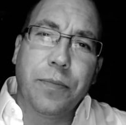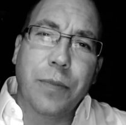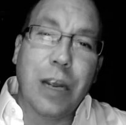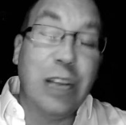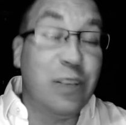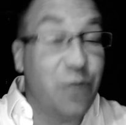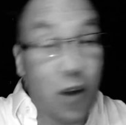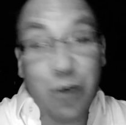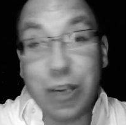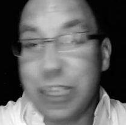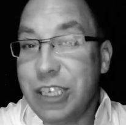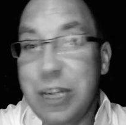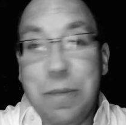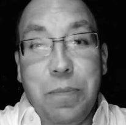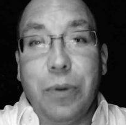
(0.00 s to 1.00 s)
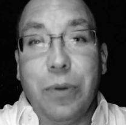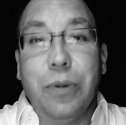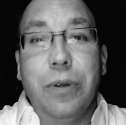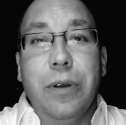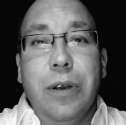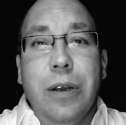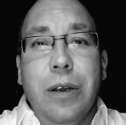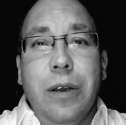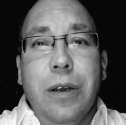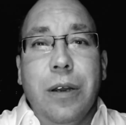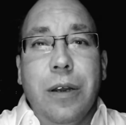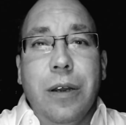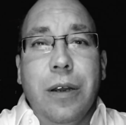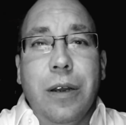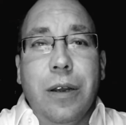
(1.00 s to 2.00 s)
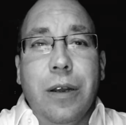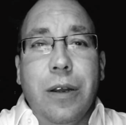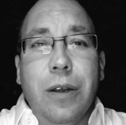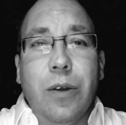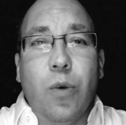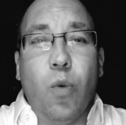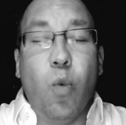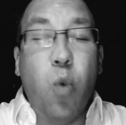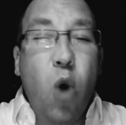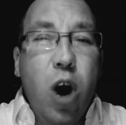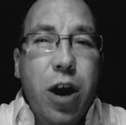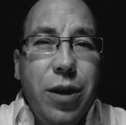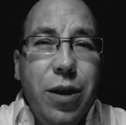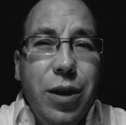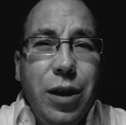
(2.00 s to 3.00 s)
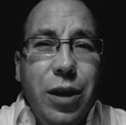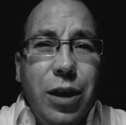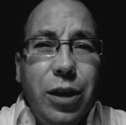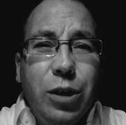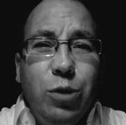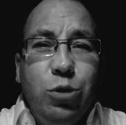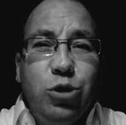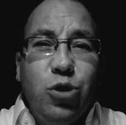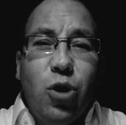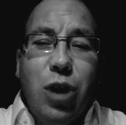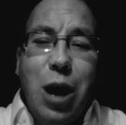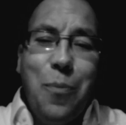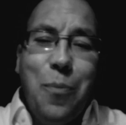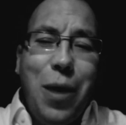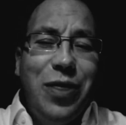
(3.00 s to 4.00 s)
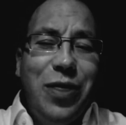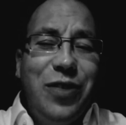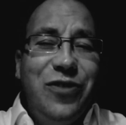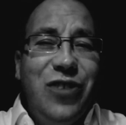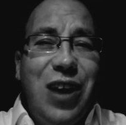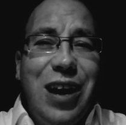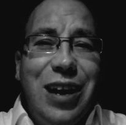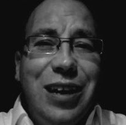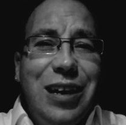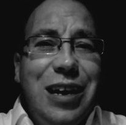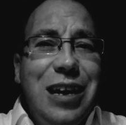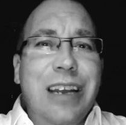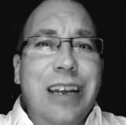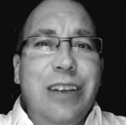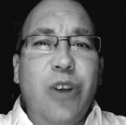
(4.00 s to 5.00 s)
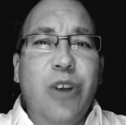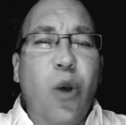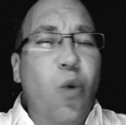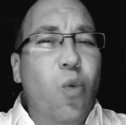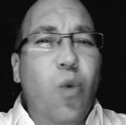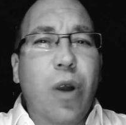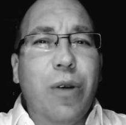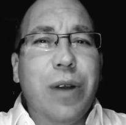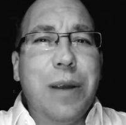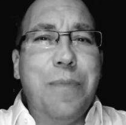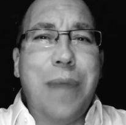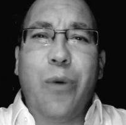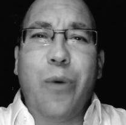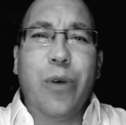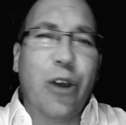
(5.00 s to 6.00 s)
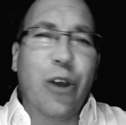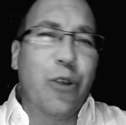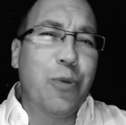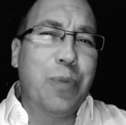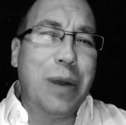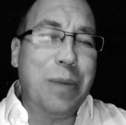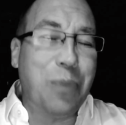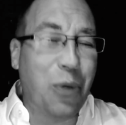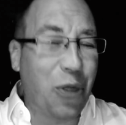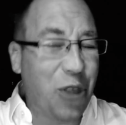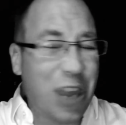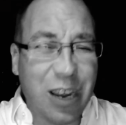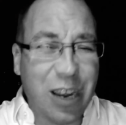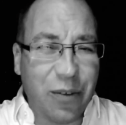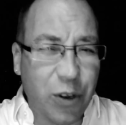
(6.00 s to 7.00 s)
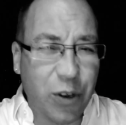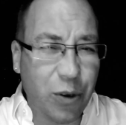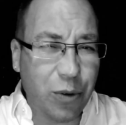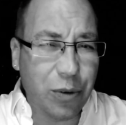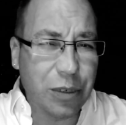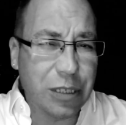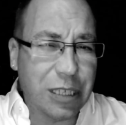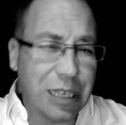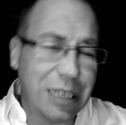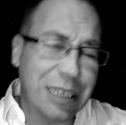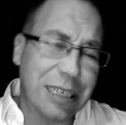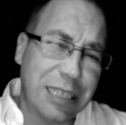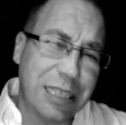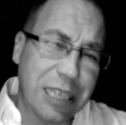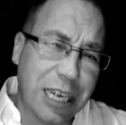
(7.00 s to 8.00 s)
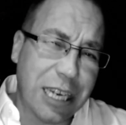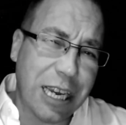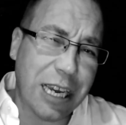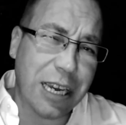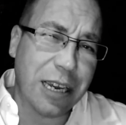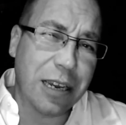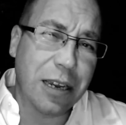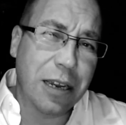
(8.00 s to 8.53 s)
It's very simple. One, you start out by saying, don't worry about what other people think of you. See, this is the key.